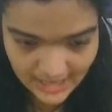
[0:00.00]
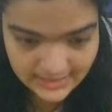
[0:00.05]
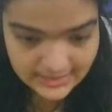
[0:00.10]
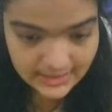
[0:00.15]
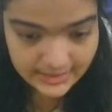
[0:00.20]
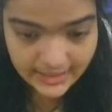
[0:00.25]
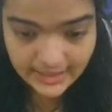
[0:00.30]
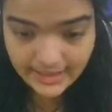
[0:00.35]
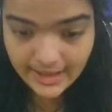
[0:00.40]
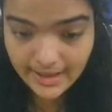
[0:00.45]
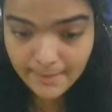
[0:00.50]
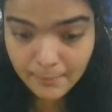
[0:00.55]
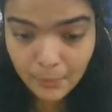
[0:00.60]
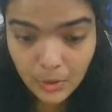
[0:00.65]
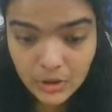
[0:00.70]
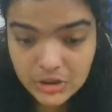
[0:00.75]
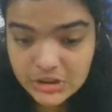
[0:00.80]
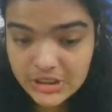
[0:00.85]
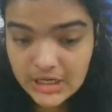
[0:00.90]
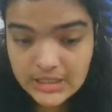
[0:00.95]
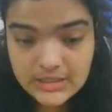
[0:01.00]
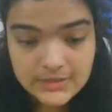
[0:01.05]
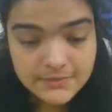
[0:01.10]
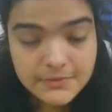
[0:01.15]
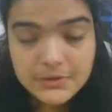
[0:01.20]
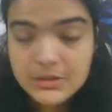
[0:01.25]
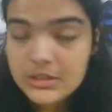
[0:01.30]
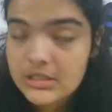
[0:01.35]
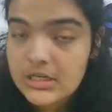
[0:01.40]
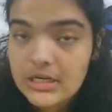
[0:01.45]
Again, I apologize
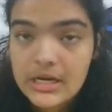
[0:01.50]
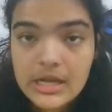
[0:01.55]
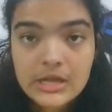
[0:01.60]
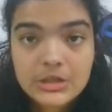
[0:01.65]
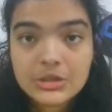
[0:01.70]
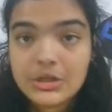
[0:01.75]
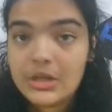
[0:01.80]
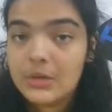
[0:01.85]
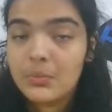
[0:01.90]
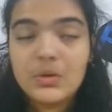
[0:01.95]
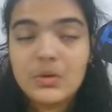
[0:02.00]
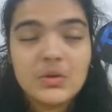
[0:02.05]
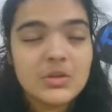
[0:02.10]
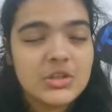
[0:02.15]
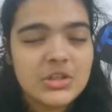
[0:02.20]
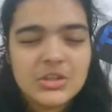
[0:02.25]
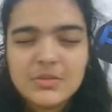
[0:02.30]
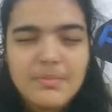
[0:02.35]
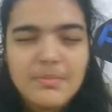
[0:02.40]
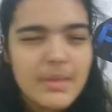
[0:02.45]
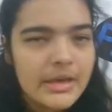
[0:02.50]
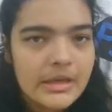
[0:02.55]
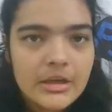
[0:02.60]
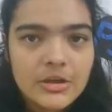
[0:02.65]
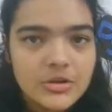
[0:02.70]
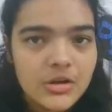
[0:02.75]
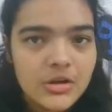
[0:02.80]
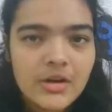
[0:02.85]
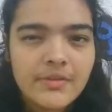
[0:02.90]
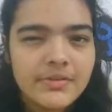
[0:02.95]
for the delay today. We were just making
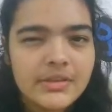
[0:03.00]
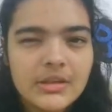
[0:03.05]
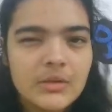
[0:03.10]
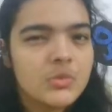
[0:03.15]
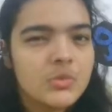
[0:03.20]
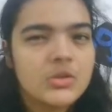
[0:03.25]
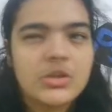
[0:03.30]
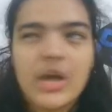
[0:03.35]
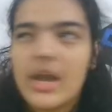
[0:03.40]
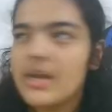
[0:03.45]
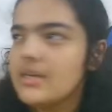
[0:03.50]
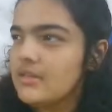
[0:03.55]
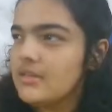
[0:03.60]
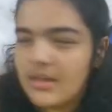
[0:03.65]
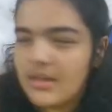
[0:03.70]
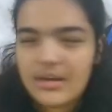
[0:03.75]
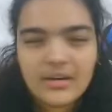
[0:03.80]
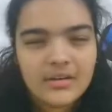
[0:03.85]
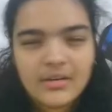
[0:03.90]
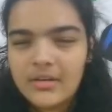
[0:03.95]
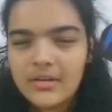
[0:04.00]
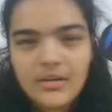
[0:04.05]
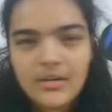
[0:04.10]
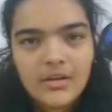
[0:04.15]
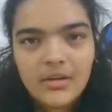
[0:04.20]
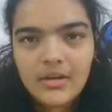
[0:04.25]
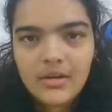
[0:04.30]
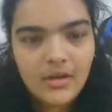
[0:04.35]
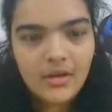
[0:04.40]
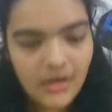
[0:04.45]
sure everything was right and then
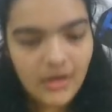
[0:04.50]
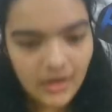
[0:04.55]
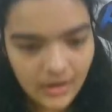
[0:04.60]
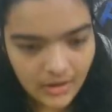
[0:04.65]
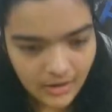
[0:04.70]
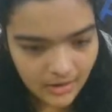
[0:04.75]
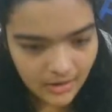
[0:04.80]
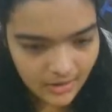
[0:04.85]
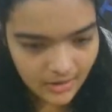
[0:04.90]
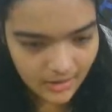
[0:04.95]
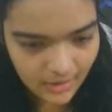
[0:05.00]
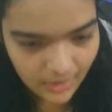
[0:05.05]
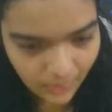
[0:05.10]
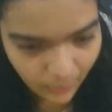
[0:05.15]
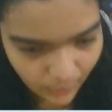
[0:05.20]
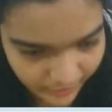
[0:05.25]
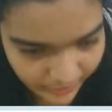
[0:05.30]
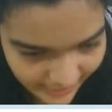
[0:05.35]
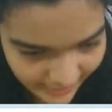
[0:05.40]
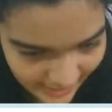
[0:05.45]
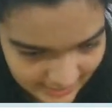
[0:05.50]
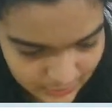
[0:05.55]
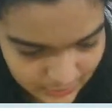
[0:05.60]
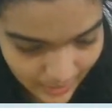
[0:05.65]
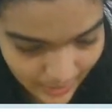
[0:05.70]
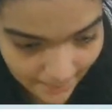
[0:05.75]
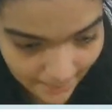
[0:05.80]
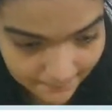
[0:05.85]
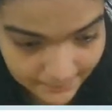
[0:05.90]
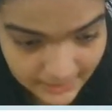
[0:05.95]
a whole fiasco
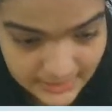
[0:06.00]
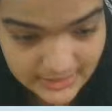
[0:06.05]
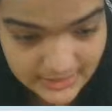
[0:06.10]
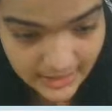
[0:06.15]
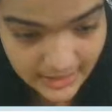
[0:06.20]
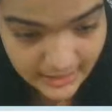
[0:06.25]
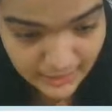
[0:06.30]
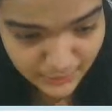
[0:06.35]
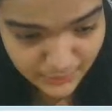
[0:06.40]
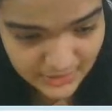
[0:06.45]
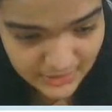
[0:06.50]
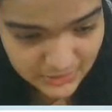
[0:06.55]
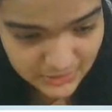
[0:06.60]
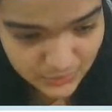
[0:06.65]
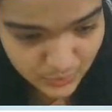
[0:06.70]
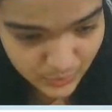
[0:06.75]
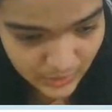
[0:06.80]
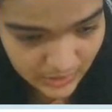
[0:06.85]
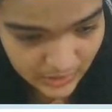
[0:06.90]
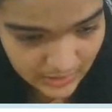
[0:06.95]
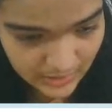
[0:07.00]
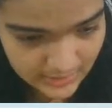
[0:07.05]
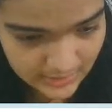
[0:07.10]
happened. Anyways, we